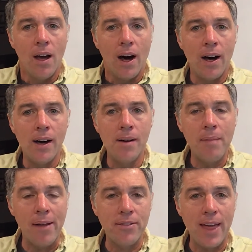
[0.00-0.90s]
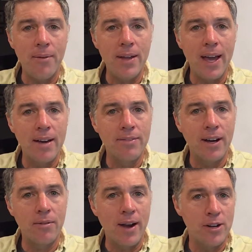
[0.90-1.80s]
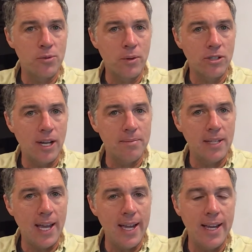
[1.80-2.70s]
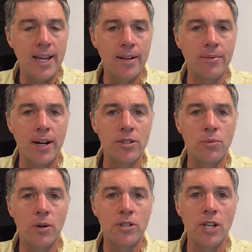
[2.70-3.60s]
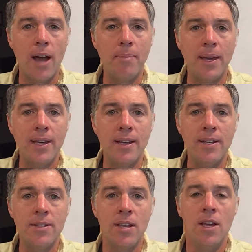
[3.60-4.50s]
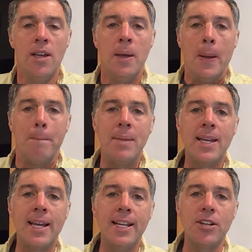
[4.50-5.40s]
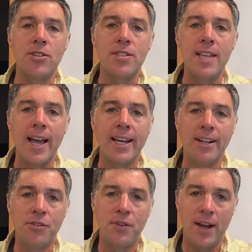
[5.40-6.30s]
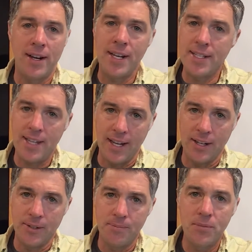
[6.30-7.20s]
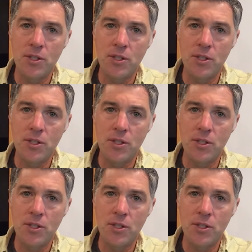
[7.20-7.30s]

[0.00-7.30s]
Um, after that, we have uh, Writer's Workshop today, and Writer's Workshop is beginning your second fairy tale.